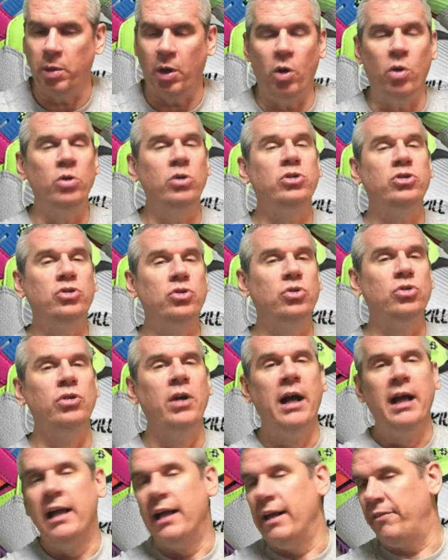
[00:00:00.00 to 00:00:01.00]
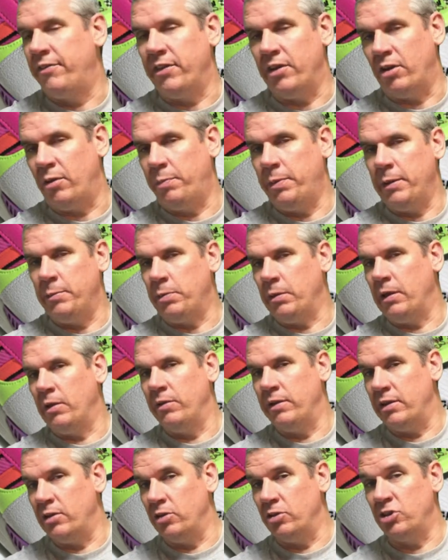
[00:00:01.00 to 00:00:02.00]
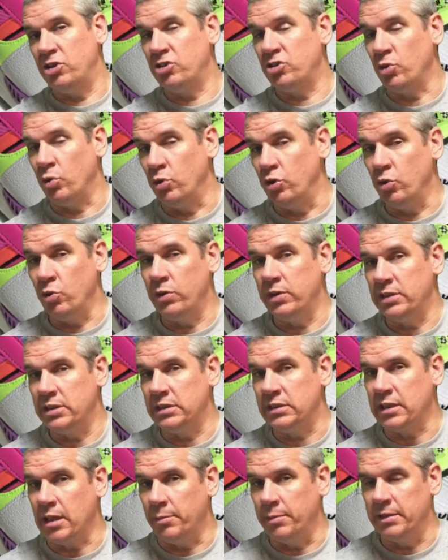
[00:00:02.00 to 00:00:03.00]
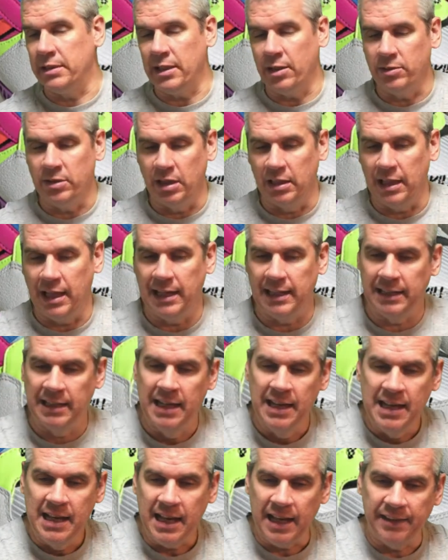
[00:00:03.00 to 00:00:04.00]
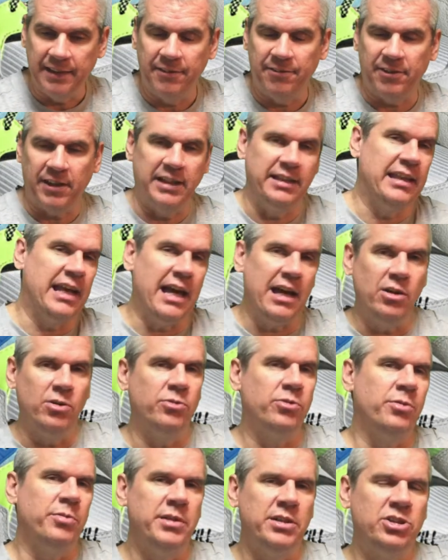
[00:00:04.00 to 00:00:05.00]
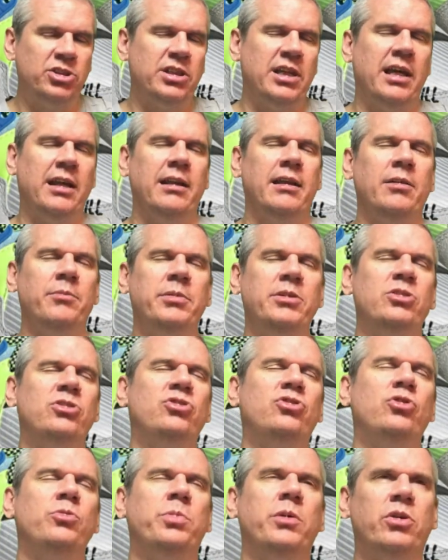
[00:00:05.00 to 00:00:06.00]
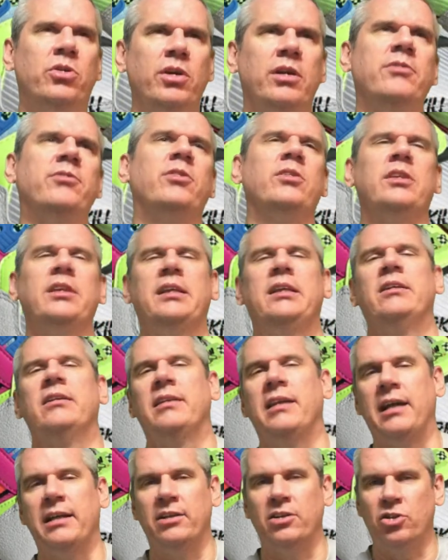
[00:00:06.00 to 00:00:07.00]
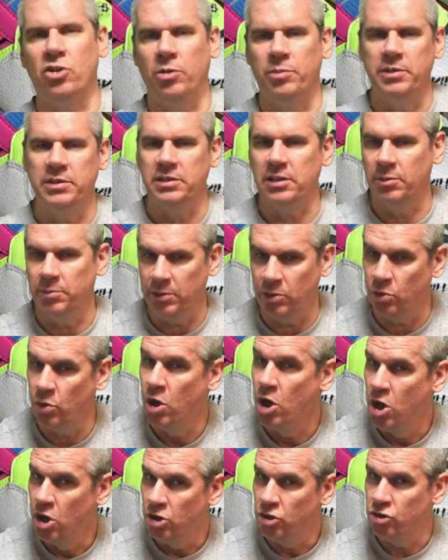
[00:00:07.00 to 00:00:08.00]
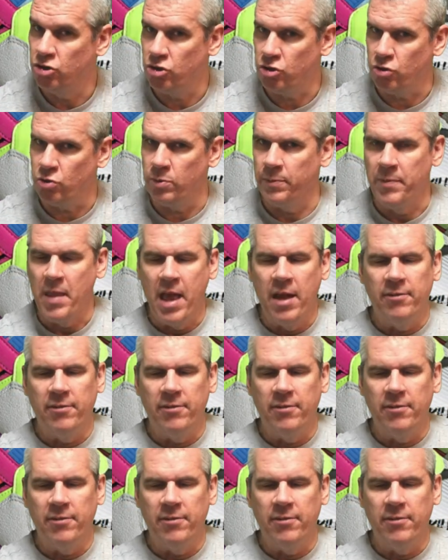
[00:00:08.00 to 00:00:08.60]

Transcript: But also if there are people out there who just don't know this is coming down the line and they find that out from this channel, I'd be super grateful to hear that in the comments down below too.